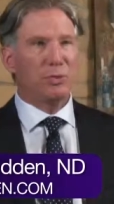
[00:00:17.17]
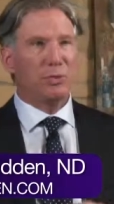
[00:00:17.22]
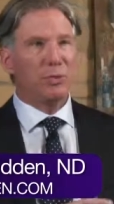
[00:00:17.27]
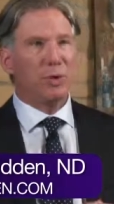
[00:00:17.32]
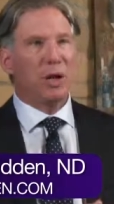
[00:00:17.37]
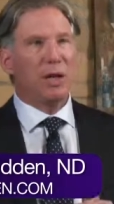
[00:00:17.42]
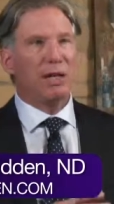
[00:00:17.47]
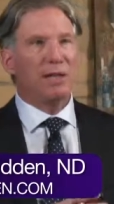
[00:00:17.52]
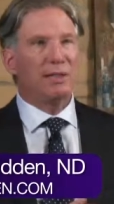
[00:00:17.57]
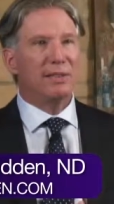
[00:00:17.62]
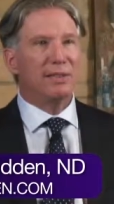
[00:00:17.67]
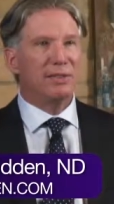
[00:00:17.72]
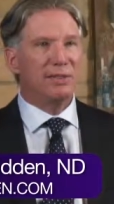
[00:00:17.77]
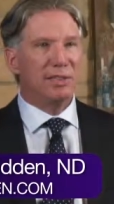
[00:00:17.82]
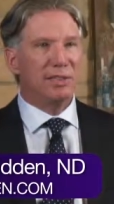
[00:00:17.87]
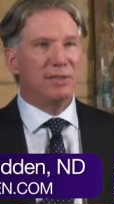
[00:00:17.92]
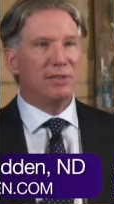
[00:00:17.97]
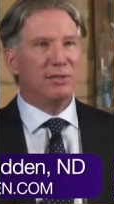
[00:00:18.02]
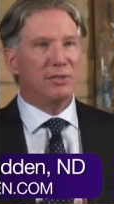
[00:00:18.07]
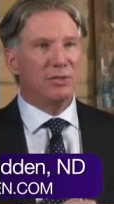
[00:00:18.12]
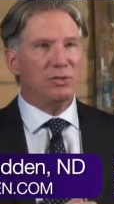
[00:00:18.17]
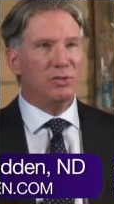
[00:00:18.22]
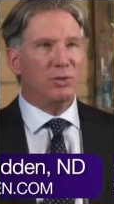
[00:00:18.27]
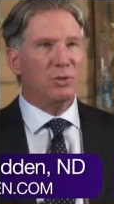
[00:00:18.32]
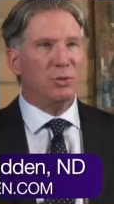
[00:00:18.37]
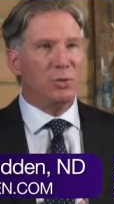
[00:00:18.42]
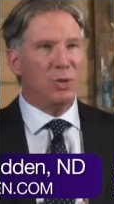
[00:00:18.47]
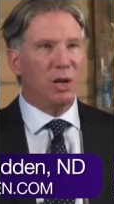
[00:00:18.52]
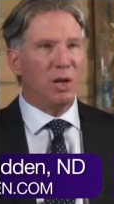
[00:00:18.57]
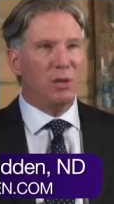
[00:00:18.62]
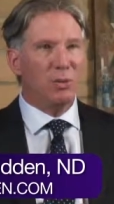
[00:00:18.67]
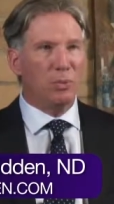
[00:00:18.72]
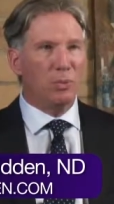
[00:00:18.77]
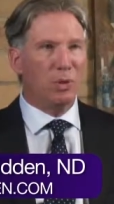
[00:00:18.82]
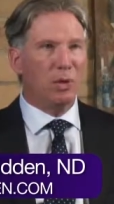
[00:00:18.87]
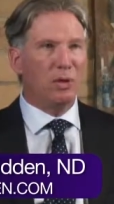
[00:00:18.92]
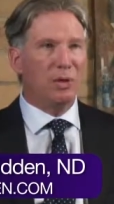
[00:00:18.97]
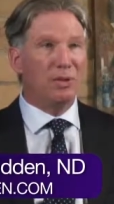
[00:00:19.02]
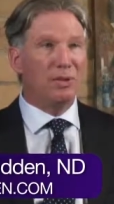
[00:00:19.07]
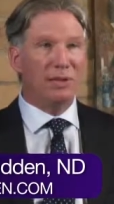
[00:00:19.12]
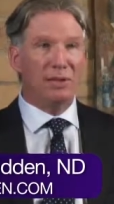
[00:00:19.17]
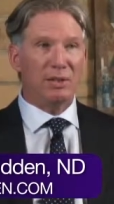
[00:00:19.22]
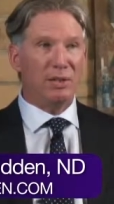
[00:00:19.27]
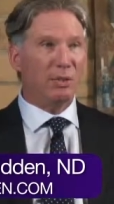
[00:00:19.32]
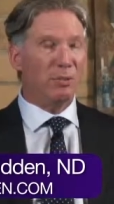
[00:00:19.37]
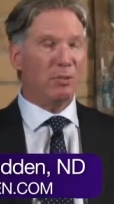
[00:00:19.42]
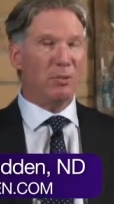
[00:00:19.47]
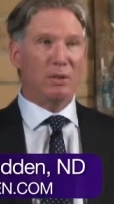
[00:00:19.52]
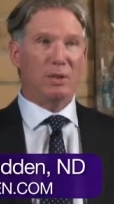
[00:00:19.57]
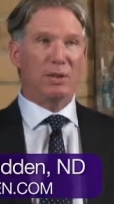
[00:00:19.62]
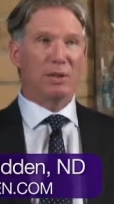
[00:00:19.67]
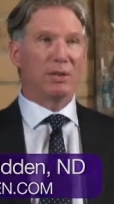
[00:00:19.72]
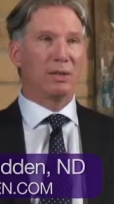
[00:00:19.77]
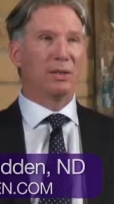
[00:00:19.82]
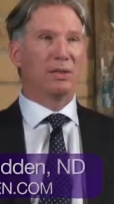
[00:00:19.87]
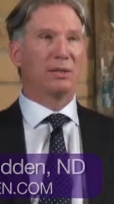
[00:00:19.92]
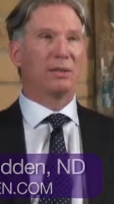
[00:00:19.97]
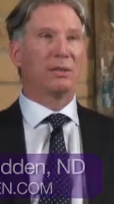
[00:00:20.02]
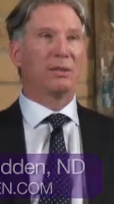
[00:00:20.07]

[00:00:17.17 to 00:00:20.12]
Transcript: chronic diseases do not work. They don't work.